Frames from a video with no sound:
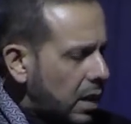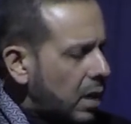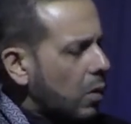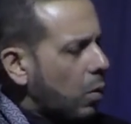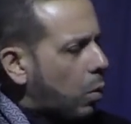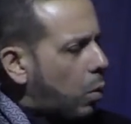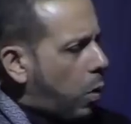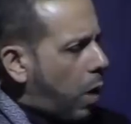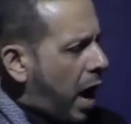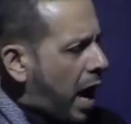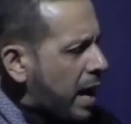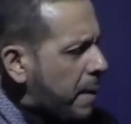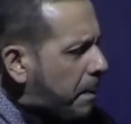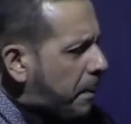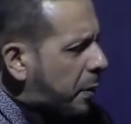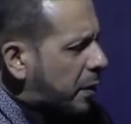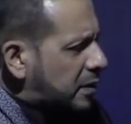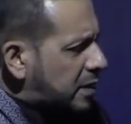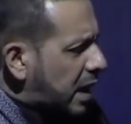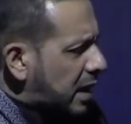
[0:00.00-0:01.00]
Why
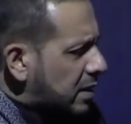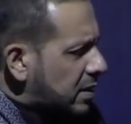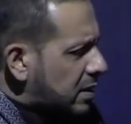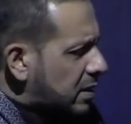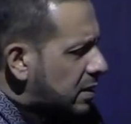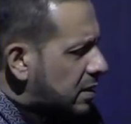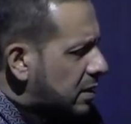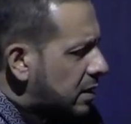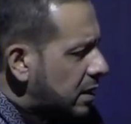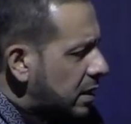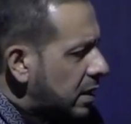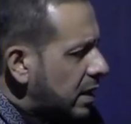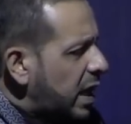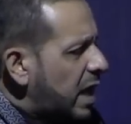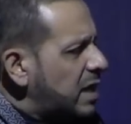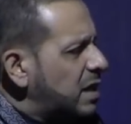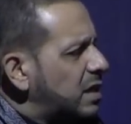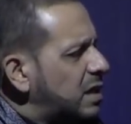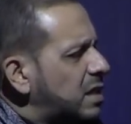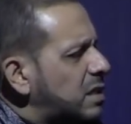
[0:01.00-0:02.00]
put us
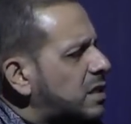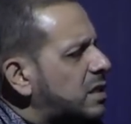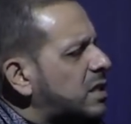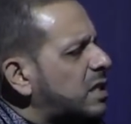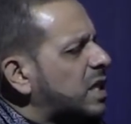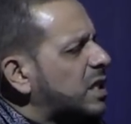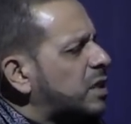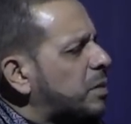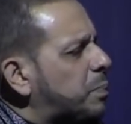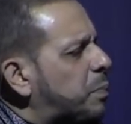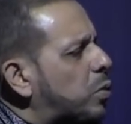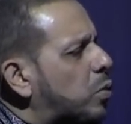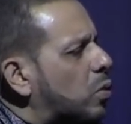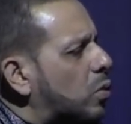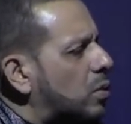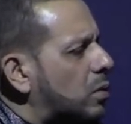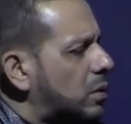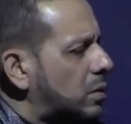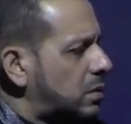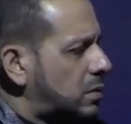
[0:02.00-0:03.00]
in this
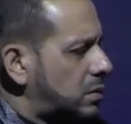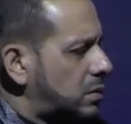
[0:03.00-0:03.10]
cesspool